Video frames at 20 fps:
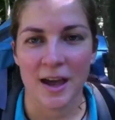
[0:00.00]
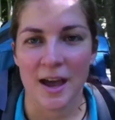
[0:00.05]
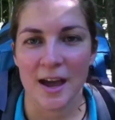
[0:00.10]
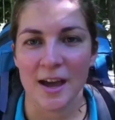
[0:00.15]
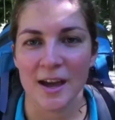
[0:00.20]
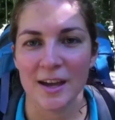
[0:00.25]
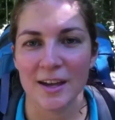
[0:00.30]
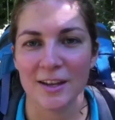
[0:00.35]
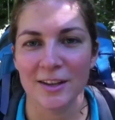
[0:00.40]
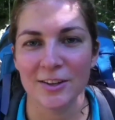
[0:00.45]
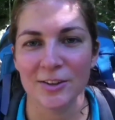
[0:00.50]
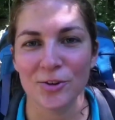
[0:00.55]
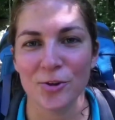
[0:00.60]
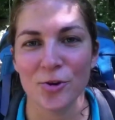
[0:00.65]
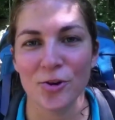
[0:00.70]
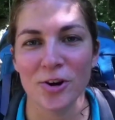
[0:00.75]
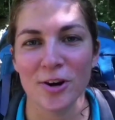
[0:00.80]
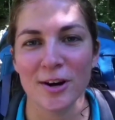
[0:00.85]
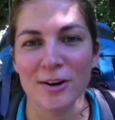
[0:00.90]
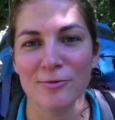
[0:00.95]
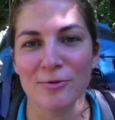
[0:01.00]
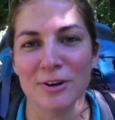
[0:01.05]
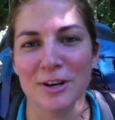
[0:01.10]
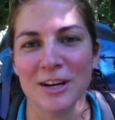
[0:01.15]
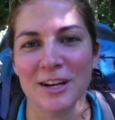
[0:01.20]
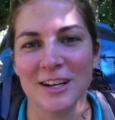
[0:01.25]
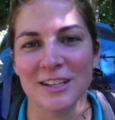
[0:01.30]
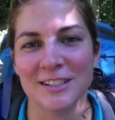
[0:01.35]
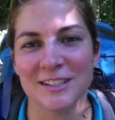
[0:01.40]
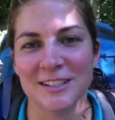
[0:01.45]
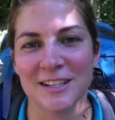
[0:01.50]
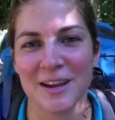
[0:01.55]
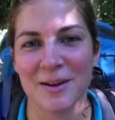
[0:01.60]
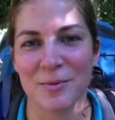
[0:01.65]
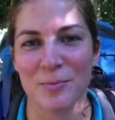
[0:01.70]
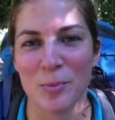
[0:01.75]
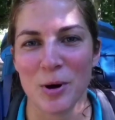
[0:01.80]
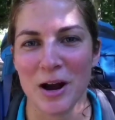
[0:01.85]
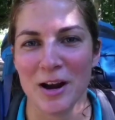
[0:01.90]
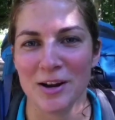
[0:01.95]
And Lauren, we didn't get to say
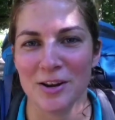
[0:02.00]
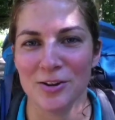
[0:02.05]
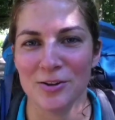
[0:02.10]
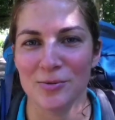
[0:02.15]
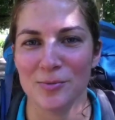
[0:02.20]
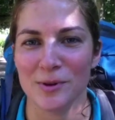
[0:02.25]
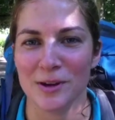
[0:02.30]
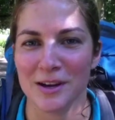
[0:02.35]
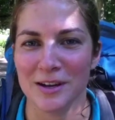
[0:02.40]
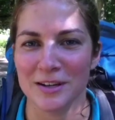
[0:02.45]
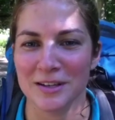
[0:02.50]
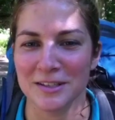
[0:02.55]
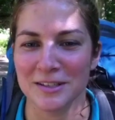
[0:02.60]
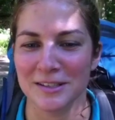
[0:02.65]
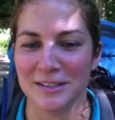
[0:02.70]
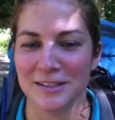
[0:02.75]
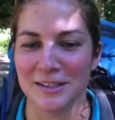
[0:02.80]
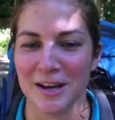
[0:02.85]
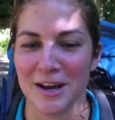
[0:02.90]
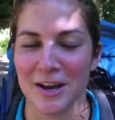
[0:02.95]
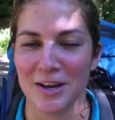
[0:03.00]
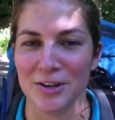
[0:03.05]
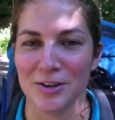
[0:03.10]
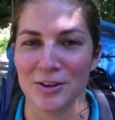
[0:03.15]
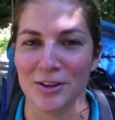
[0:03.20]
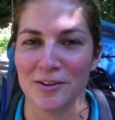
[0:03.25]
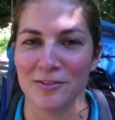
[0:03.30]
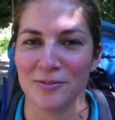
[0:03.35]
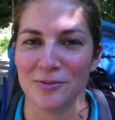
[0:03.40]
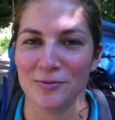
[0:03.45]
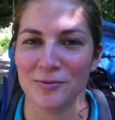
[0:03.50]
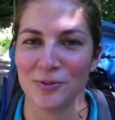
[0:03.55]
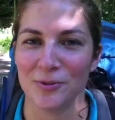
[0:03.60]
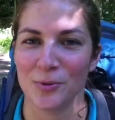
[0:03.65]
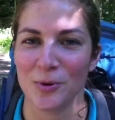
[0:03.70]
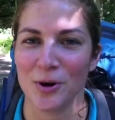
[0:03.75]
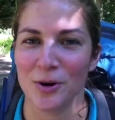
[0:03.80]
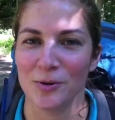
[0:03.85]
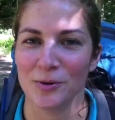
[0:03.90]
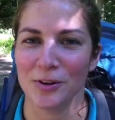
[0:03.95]
goodbye to you because uh, you left for
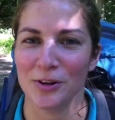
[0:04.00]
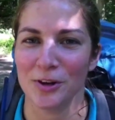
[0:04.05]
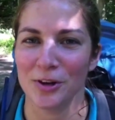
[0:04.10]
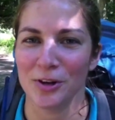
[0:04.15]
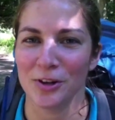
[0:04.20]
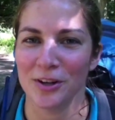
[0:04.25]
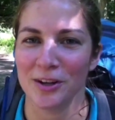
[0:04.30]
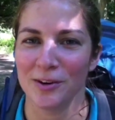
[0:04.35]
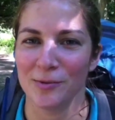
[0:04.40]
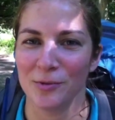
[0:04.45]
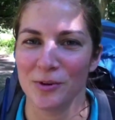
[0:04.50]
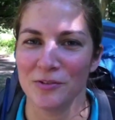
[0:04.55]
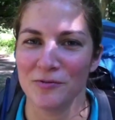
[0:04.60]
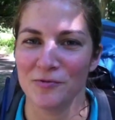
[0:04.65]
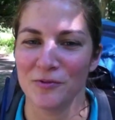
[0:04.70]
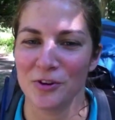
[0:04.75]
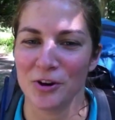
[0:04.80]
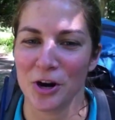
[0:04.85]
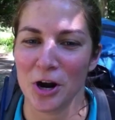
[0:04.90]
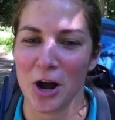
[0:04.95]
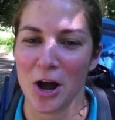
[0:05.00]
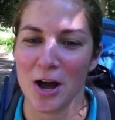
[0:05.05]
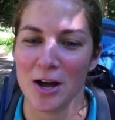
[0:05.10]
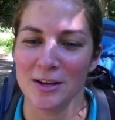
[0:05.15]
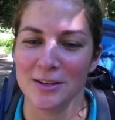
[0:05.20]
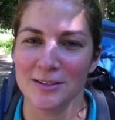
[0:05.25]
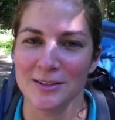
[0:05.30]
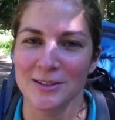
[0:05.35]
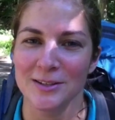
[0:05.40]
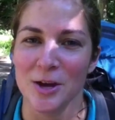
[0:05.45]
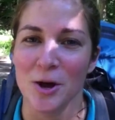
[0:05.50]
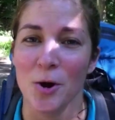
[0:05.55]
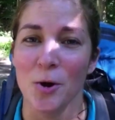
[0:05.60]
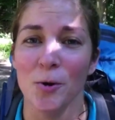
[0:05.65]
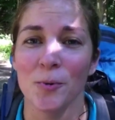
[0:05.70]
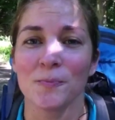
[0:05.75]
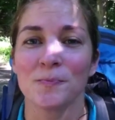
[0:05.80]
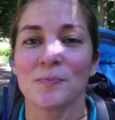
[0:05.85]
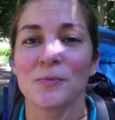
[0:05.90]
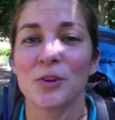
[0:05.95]
work really early and we forgot.
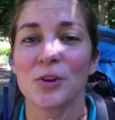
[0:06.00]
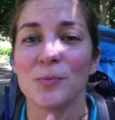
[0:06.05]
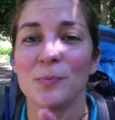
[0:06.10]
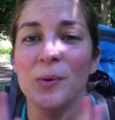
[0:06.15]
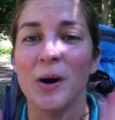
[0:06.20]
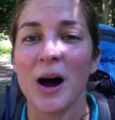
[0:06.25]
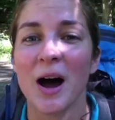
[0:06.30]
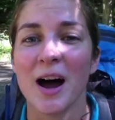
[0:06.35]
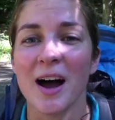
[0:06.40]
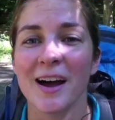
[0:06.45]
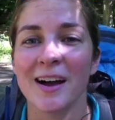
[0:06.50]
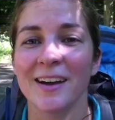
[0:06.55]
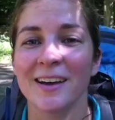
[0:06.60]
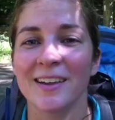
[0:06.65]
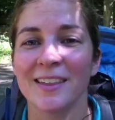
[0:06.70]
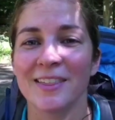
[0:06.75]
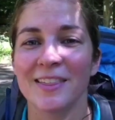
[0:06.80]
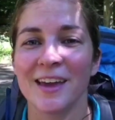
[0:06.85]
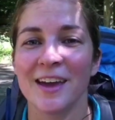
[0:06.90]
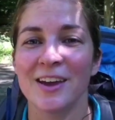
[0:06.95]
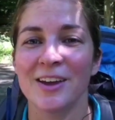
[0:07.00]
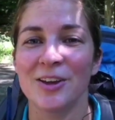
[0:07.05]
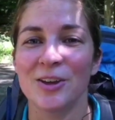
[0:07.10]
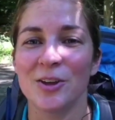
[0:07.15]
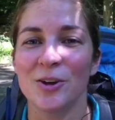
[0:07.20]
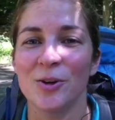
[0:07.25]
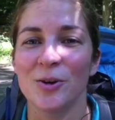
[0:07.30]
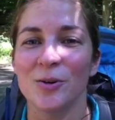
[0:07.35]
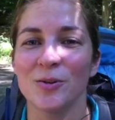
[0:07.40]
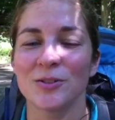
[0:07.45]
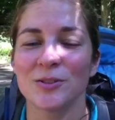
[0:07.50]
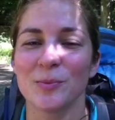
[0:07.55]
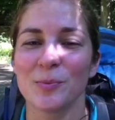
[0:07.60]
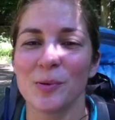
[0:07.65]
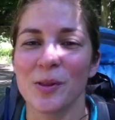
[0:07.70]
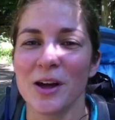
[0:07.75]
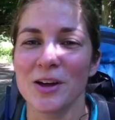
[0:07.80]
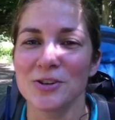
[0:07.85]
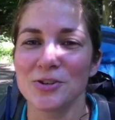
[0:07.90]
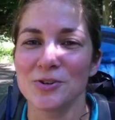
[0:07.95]
So goodbye. Thank you. It was a
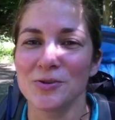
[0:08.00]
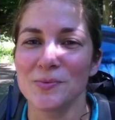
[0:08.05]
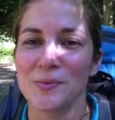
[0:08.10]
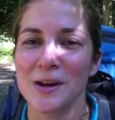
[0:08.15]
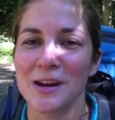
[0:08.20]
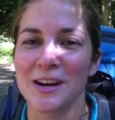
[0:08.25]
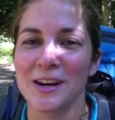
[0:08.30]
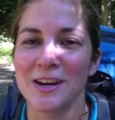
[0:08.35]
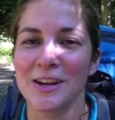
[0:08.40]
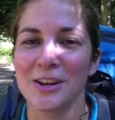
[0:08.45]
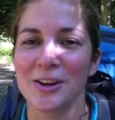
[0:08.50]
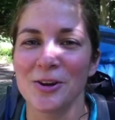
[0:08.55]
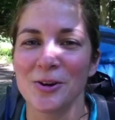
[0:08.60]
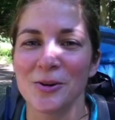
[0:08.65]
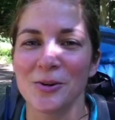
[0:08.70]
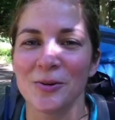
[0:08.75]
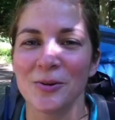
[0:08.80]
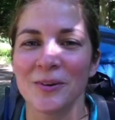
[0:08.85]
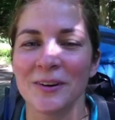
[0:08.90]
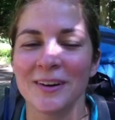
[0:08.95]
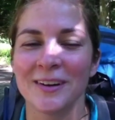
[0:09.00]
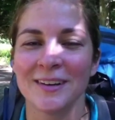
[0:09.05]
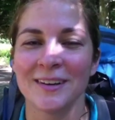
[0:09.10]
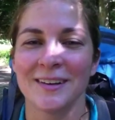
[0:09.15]
pleasure meeting you.